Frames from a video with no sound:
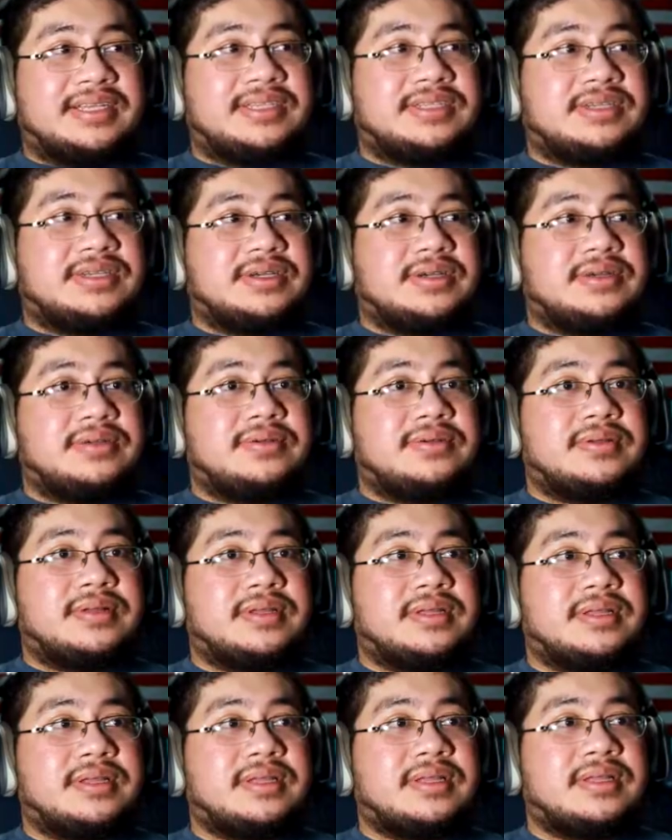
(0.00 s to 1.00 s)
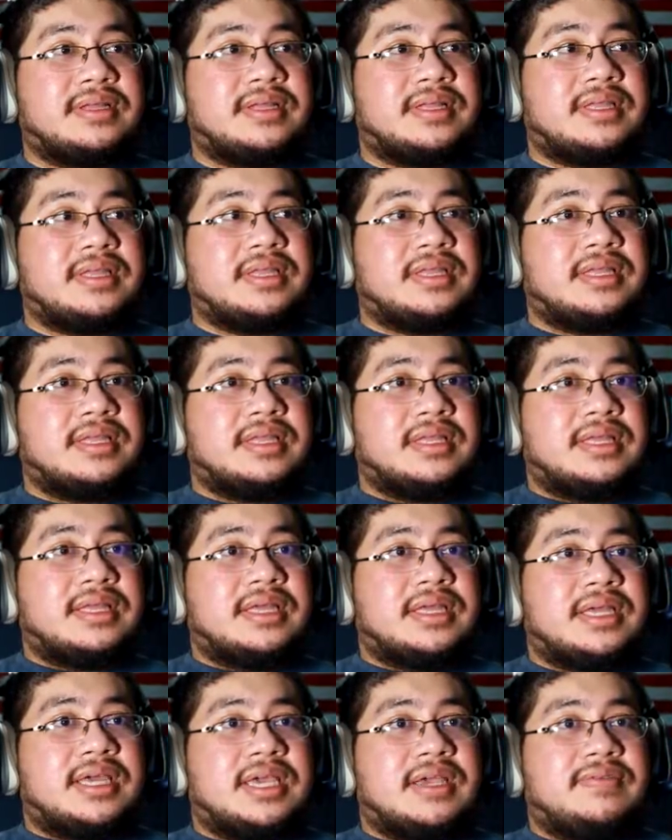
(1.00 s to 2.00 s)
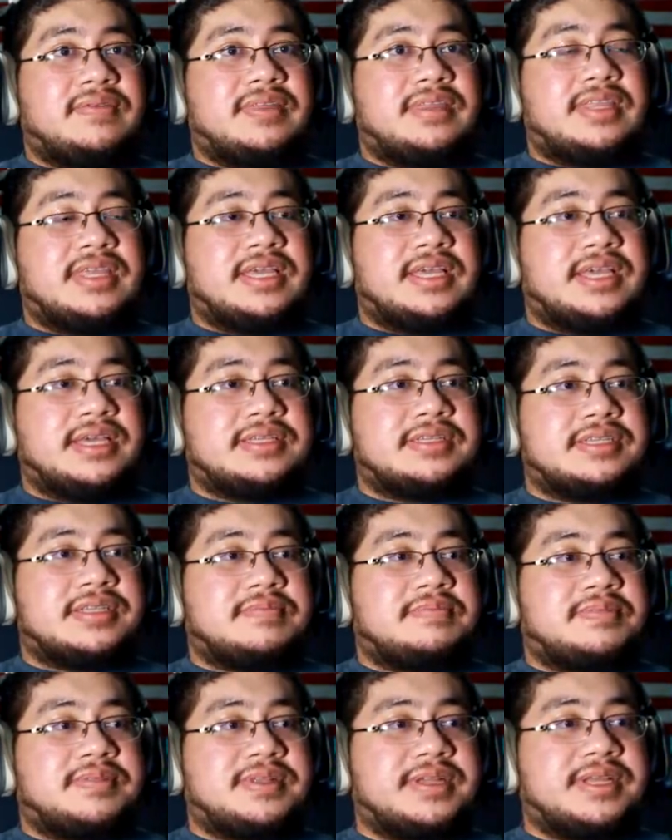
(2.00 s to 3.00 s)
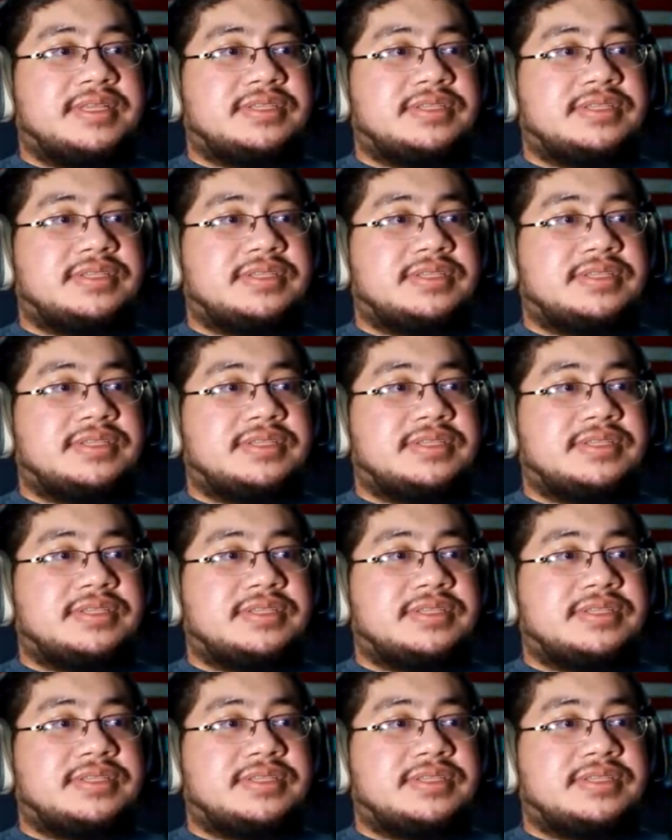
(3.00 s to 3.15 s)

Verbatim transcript: so everything is complete.